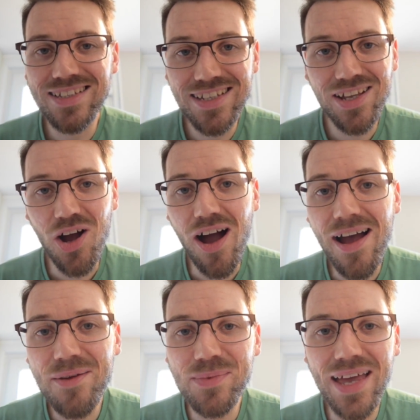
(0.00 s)
you know
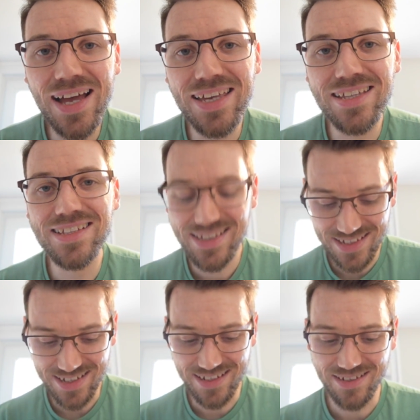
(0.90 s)
I am gagging
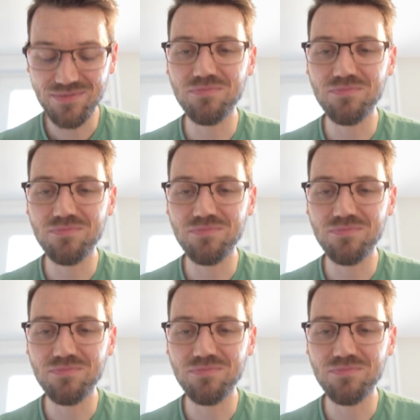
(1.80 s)
to